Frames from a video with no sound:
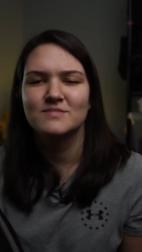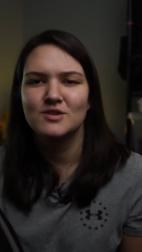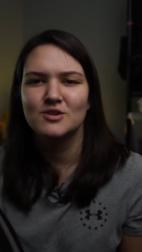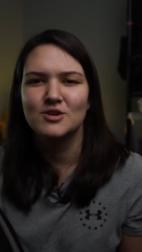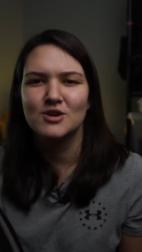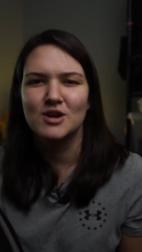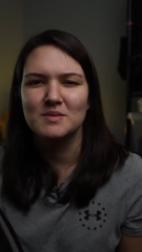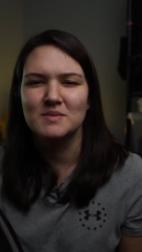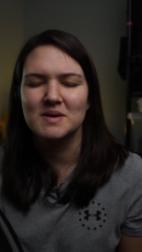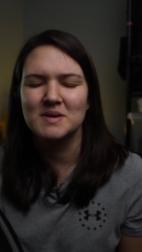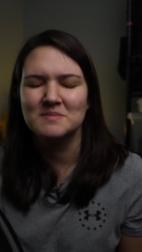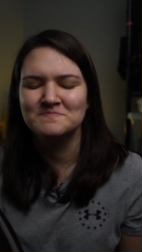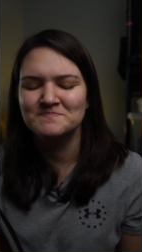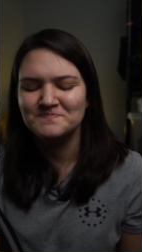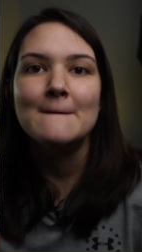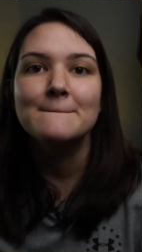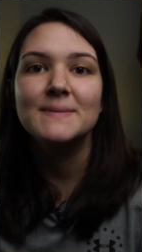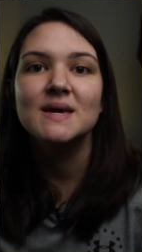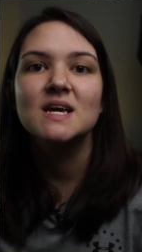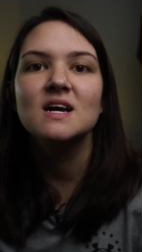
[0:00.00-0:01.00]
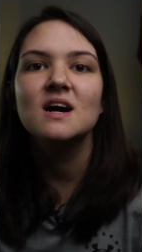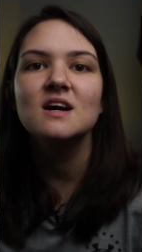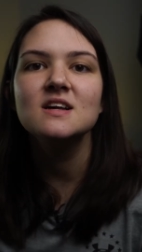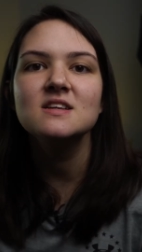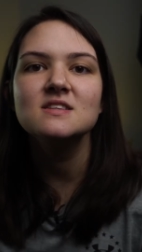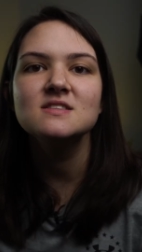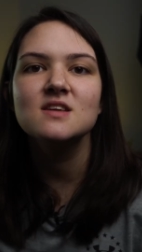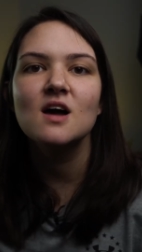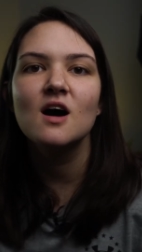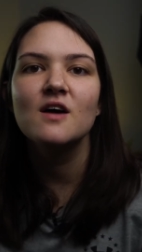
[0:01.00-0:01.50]
You know what I mean?
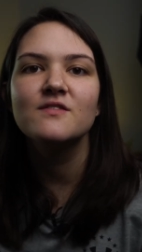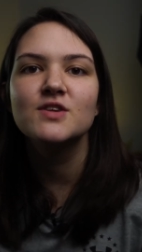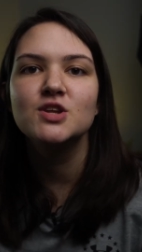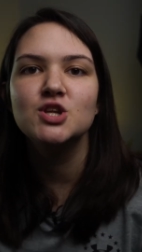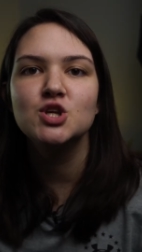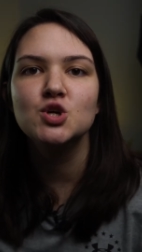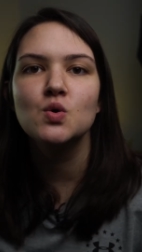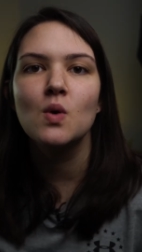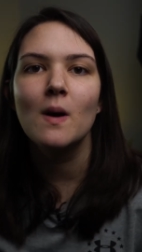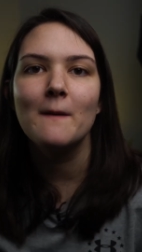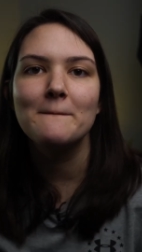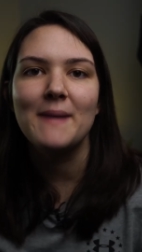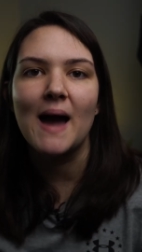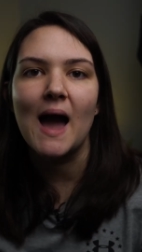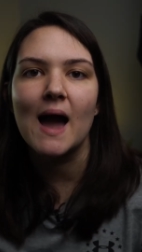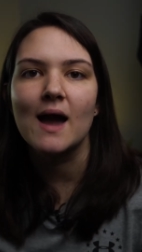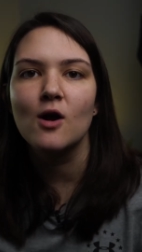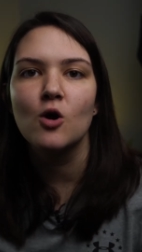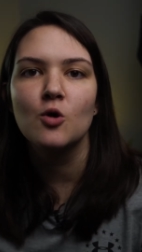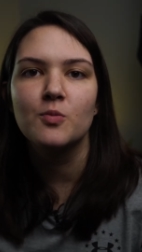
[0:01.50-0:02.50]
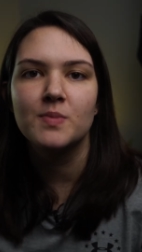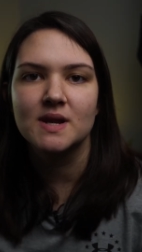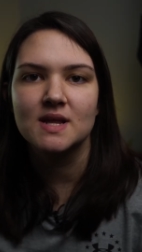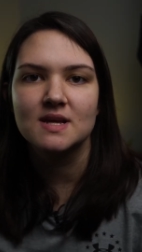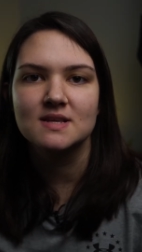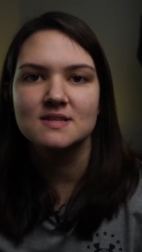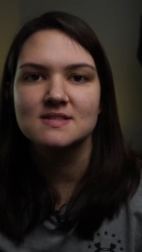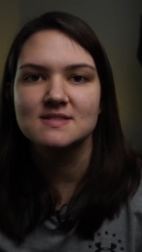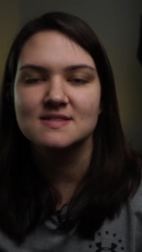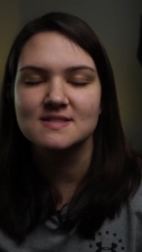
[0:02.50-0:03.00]
Because of the new back
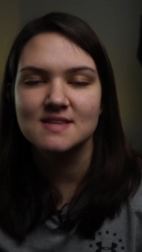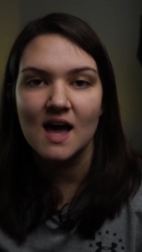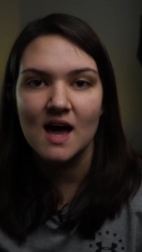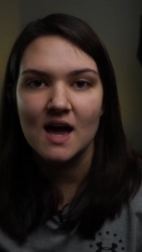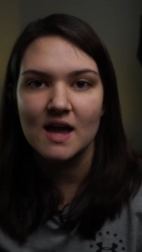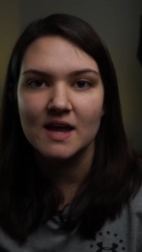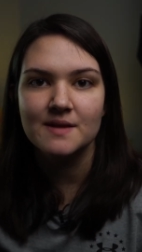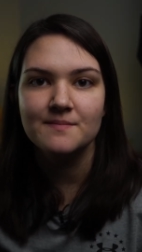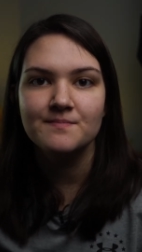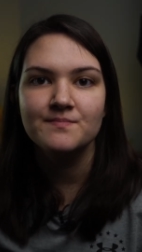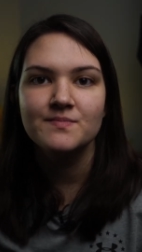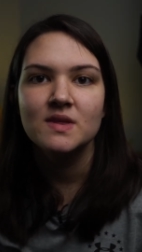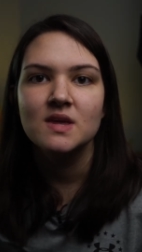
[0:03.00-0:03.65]
opening design,